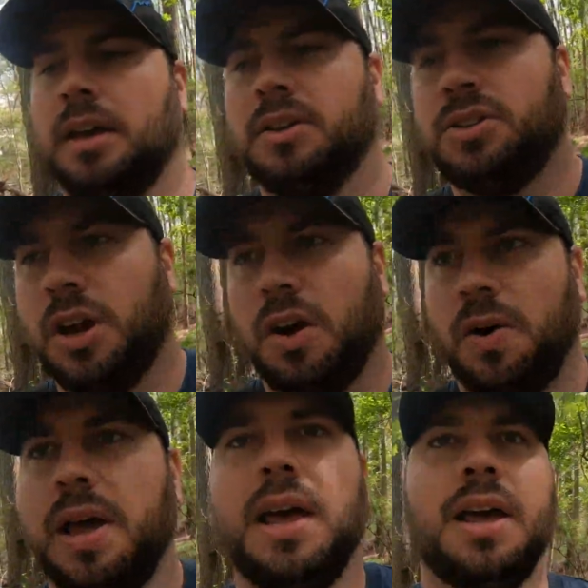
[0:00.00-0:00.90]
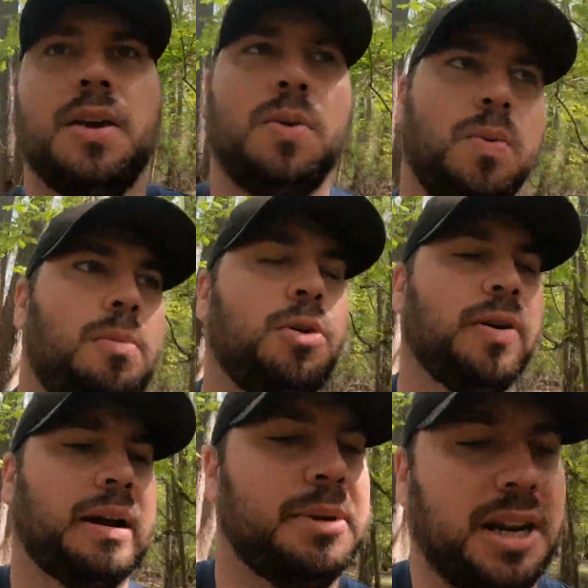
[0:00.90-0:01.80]
So one more
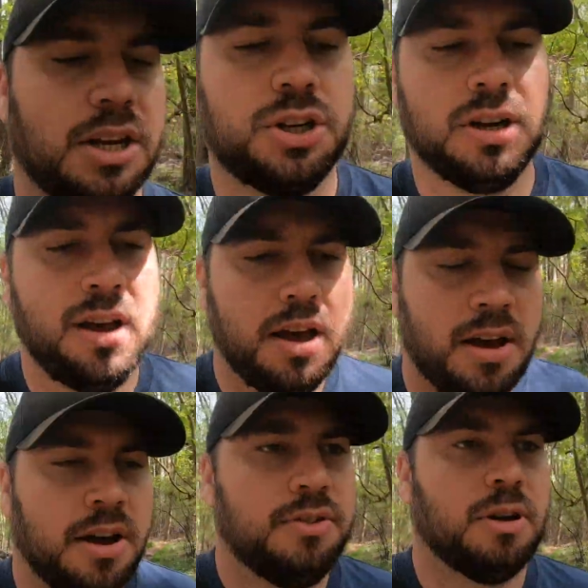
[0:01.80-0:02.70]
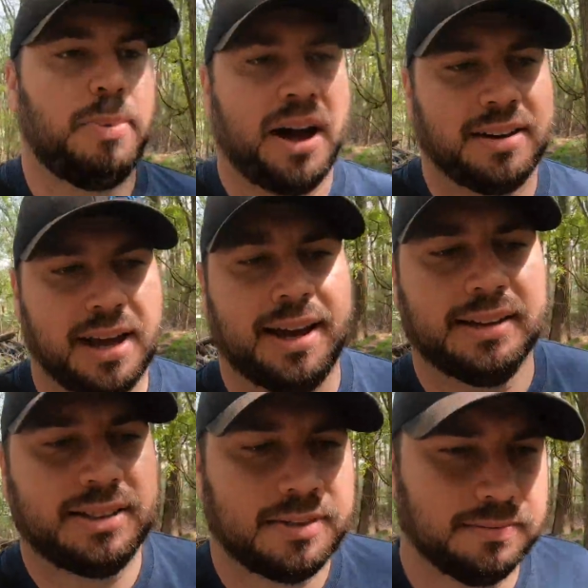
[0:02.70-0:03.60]
recommendation for a
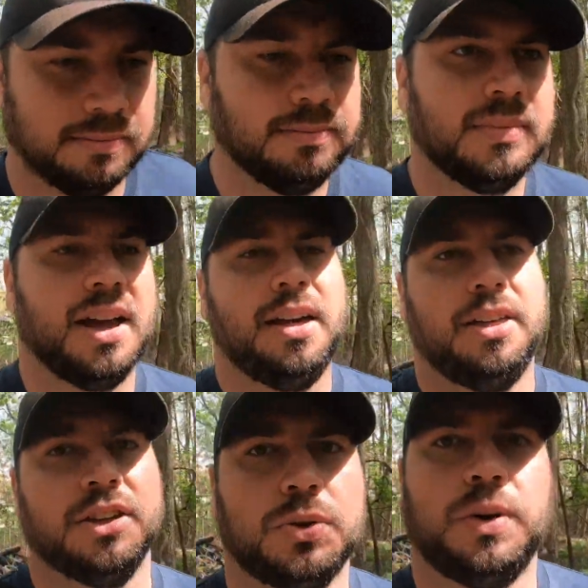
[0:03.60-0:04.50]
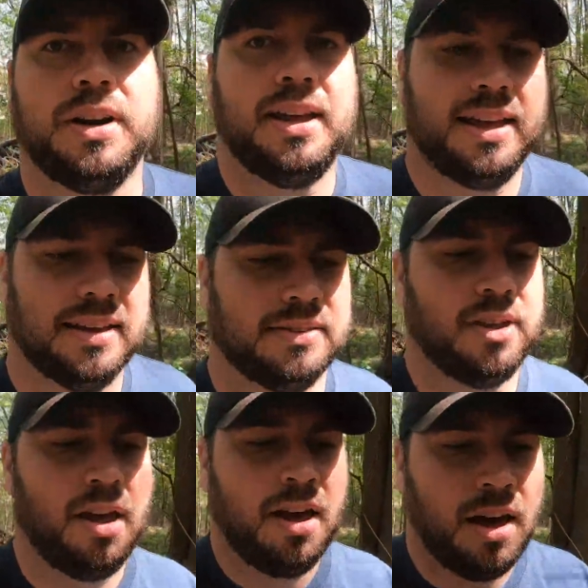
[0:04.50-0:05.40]
podcast. This one is
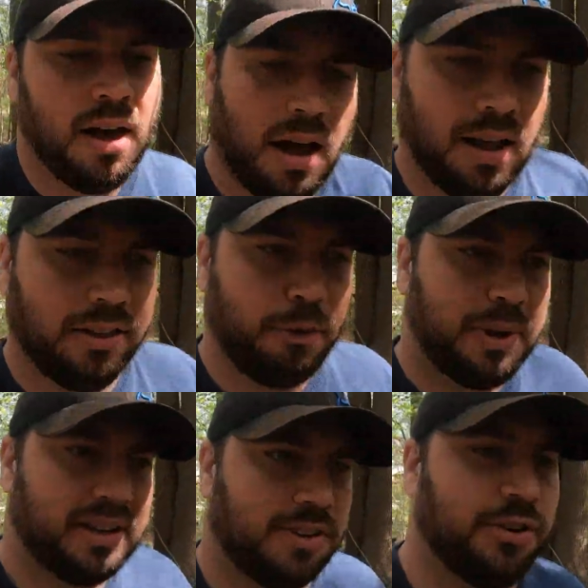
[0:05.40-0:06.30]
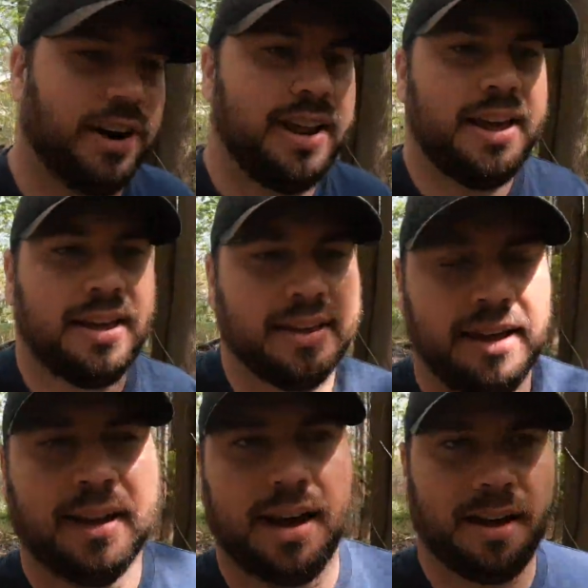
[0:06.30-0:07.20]
a little bit different.
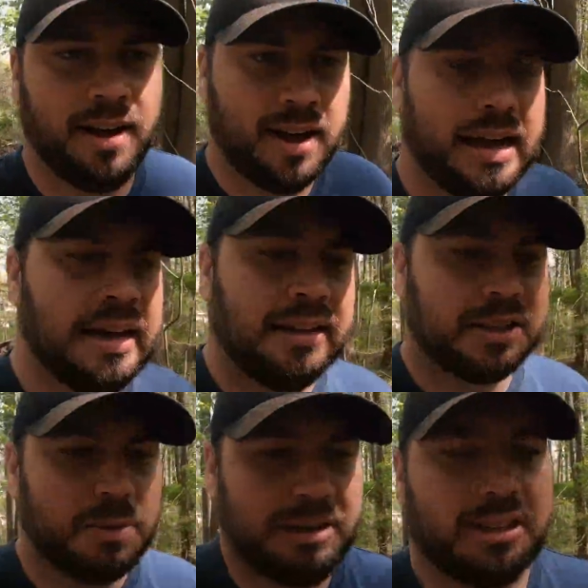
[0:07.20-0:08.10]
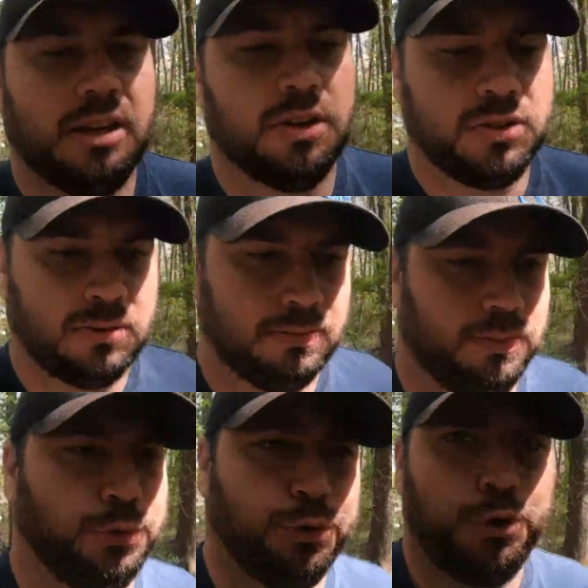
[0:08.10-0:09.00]
This one basically goes
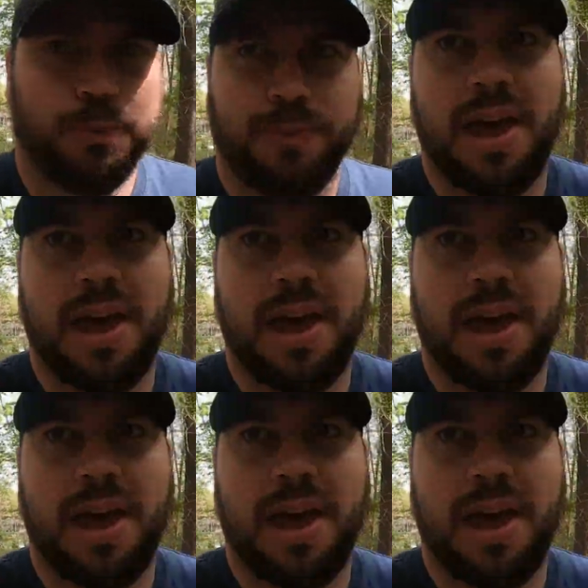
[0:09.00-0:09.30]
through,